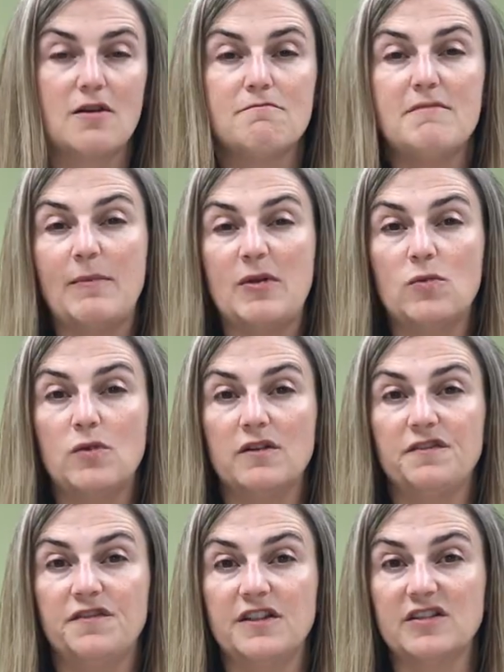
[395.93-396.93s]
Maybe
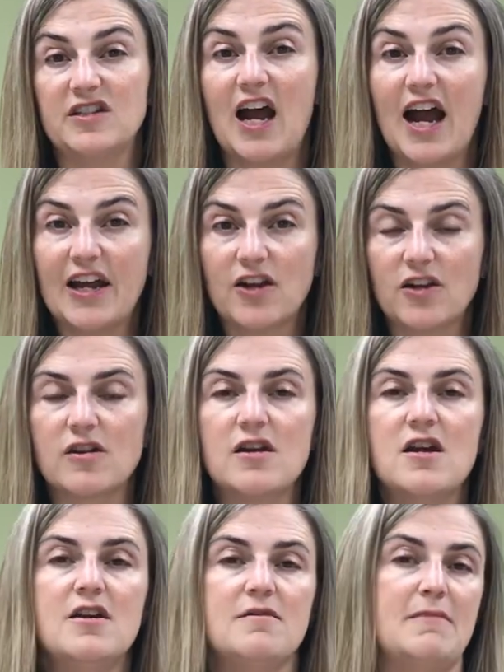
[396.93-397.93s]
we'll feel
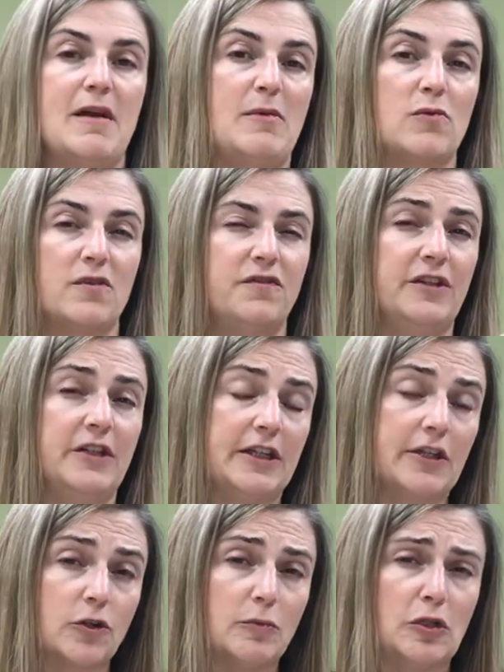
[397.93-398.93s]
tired, maybe we'll feel
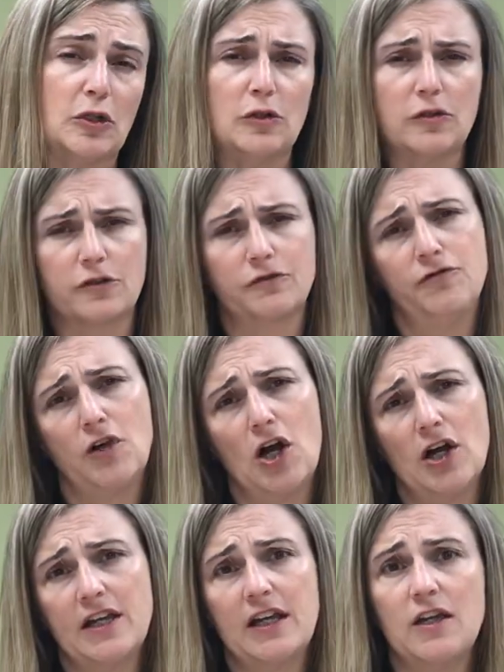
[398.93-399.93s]
irritable or
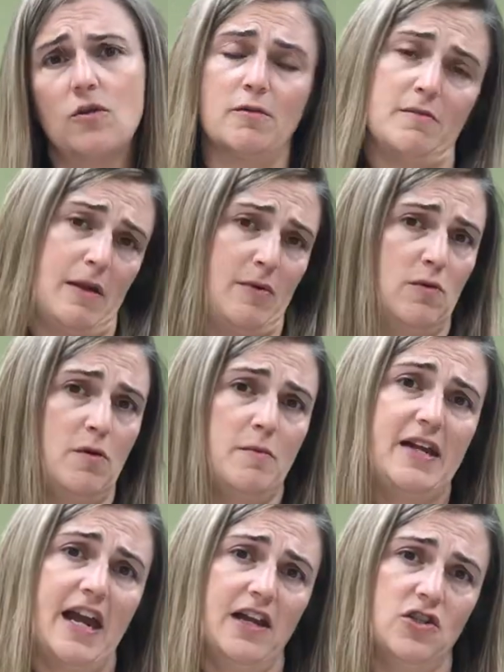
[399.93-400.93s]
foggy, or maybe we'll
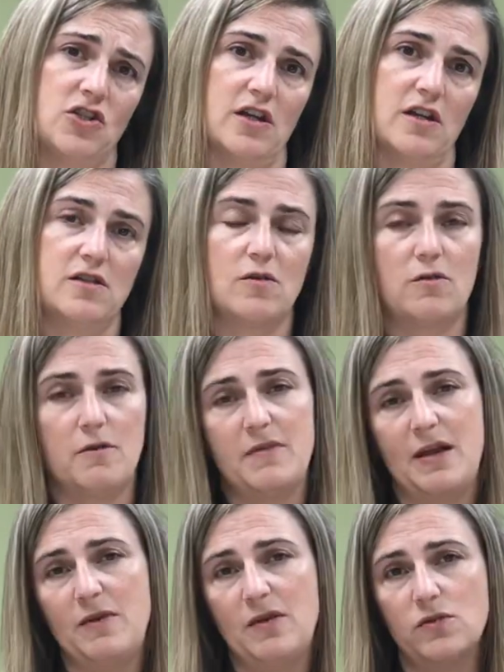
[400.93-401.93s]
be anxious, or
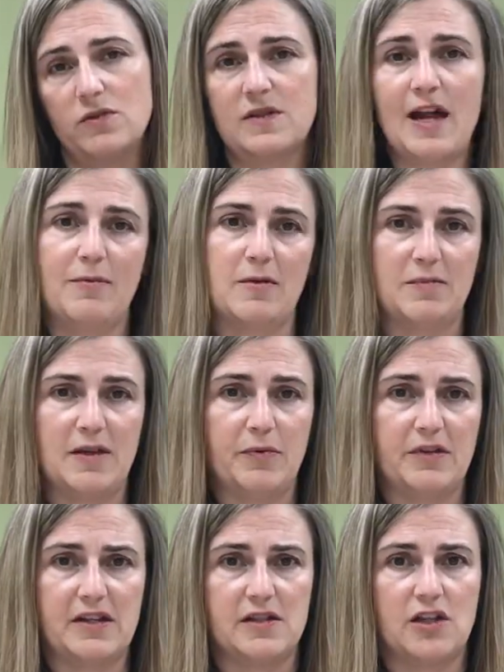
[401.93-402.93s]
maybe we'll snap at
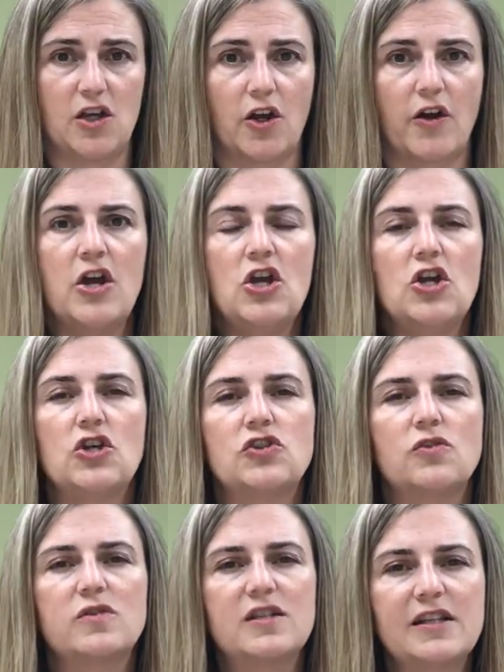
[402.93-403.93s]
people easier.
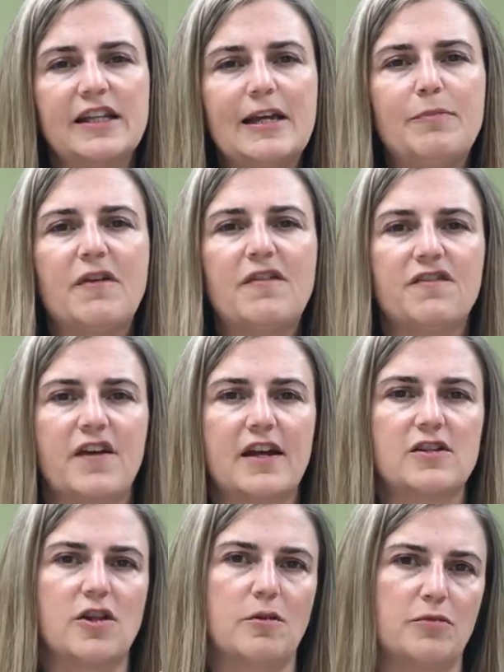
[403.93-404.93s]
So sleep
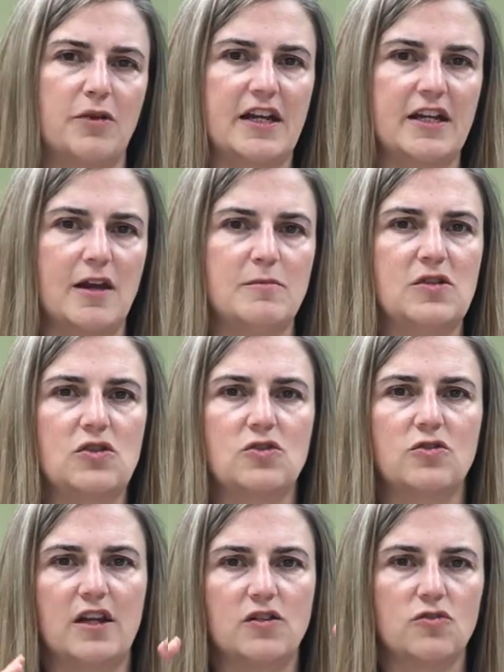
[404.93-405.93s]
affects our brain
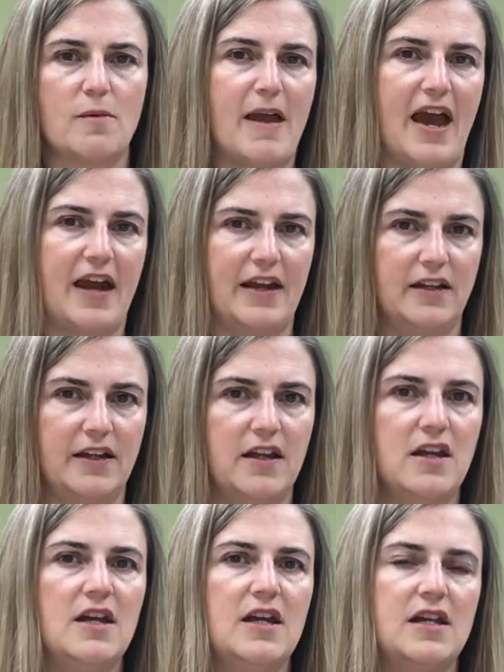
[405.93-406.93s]
chemistry
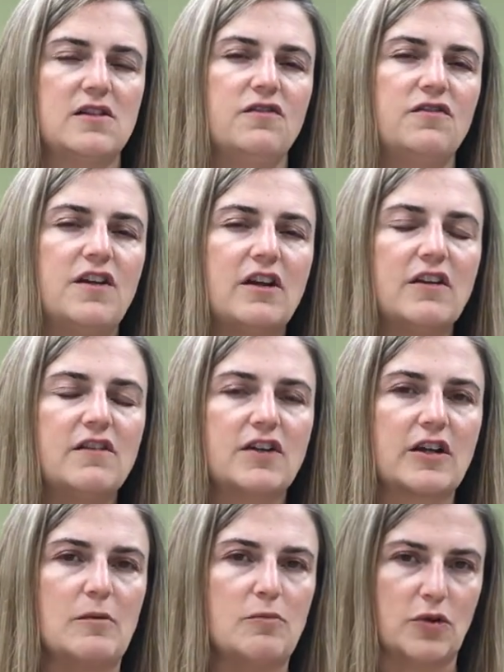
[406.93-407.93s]
dramatically. It's very,
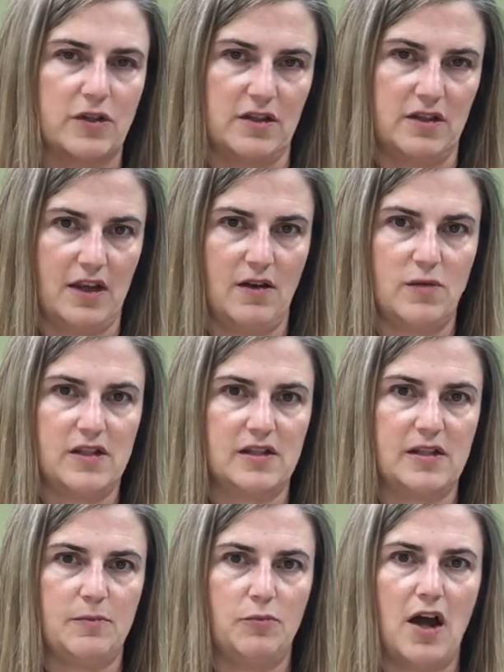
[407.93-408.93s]
very important that we
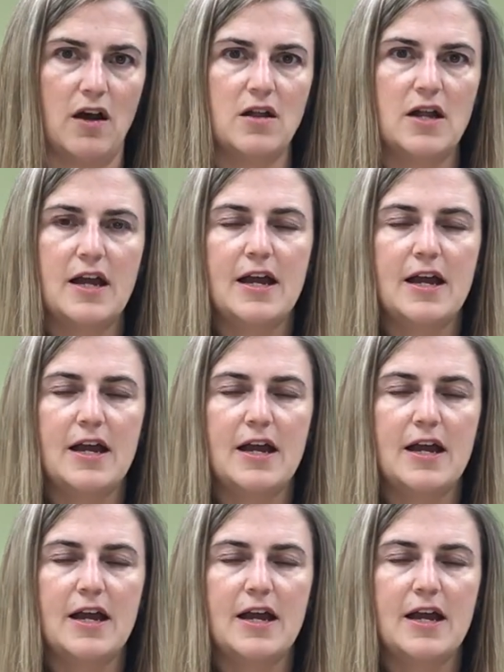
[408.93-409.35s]
sleep well.